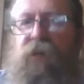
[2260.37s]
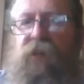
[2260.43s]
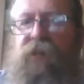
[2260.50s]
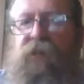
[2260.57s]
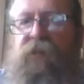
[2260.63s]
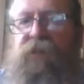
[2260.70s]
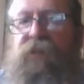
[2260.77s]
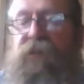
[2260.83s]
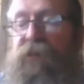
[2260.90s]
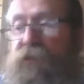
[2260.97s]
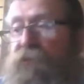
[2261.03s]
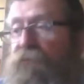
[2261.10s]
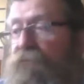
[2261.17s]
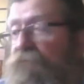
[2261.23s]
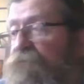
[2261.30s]
This is
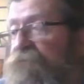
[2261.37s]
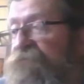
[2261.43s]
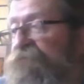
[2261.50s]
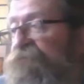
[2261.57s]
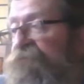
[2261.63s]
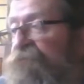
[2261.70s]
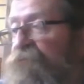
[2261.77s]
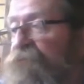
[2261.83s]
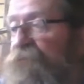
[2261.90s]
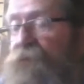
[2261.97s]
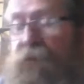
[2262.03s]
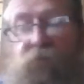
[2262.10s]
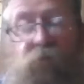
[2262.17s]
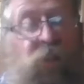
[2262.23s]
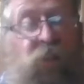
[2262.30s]

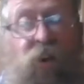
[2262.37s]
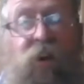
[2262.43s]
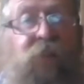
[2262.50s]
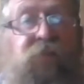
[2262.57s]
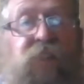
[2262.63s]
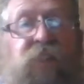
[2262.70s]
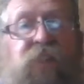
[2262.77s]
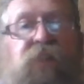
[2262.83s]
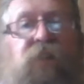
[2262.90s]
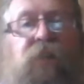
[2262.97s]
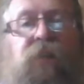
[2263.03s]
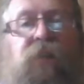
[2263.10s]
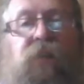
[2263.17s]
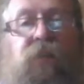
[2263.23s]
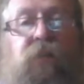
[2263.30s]
what I've
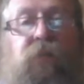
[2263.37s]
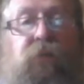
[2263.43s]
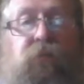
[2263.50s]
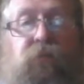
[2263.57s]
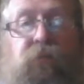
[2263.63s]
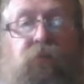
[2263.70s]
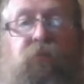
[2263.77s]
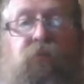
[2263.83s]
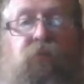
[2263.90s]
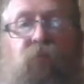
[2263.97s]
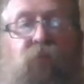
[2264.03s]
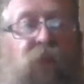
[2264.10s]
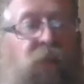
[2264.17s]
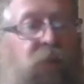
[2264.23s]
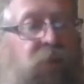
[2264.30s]
deduced
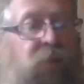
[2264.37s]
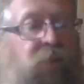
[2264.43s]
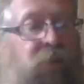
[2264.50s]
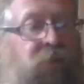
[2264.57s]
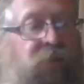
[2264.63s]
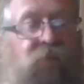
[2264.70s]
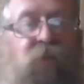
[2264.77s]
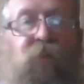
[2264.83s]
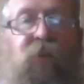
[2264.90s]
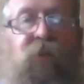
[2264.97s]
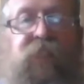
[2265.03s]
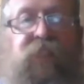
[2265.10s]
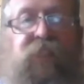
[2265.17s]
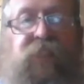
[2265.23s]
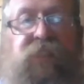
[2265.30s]
through all
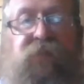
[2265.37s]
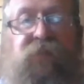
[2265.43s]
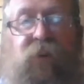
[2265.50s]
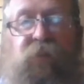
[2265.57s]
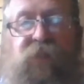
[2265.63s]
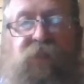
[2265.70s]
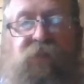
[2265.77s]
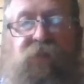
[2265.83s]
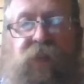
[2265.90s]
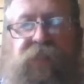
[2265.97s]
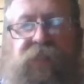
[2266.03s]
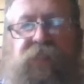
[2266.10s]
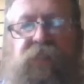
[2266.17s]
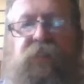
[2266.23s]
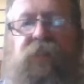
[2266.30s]
my years of
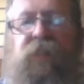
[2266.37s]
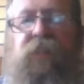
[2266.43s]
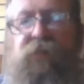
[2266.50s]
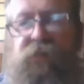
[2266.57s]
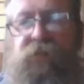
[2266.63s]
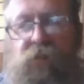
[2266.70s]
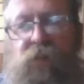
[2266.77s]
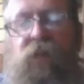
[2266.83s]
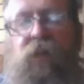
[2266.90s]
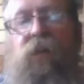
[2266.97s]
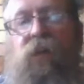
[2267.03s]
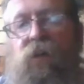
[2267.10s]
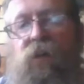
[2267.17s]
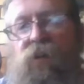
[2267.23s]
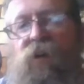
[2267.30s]
observation and
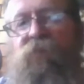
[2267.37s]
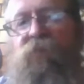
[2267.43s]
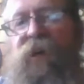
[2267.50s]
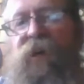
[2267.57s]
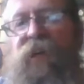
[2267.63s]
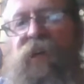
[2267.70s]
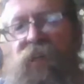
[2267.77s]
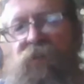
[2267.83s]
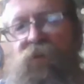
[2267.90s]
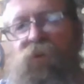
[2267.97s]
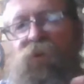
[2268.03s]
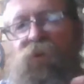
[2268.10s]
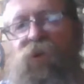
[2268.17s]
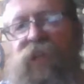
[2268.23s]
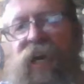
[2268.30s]
comprehending of
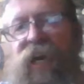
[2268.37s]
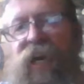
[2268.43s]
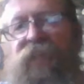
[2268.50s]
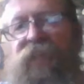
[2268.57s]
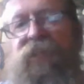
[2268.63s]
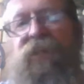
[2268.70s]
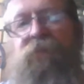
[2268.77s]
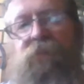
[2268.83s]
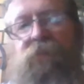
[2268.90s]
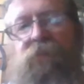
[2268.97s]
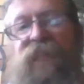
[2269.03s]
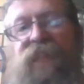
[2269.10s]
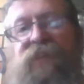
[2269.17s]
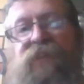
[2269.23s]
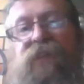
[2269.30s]
all the ancient
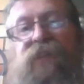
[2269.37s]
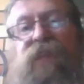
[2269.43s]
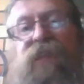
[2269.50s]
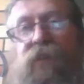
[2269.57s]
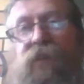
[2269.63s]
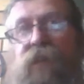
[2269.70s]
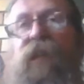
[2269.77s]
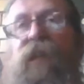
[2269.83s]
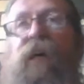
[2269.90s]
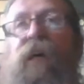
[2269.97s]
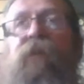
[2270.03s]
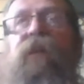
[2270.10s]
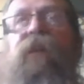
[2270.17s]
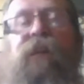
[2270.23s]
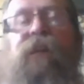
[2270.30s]
myths and
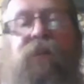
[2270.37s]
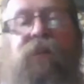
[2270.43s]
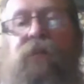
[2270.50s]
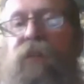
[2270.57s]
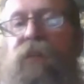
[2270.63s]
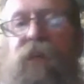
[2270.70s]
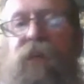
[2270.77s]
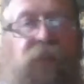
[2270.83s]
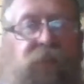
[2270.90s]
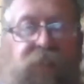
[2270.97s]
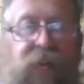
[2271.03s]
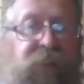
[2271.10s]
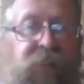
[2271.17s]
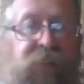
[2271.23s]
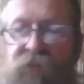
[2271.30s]
everything else.
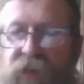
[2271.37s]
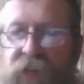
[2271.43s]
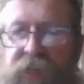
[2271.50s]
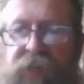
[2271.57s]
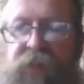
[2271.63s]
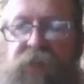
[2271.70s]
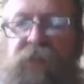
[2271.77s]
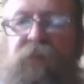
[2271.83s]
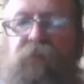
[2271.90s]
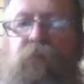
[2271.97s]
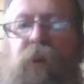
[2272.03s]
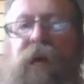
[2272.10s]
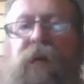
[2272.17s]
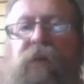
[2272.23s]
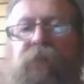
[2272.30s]
Nothing religious
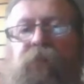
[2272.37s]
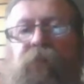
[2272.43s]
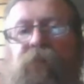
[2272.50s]
about it.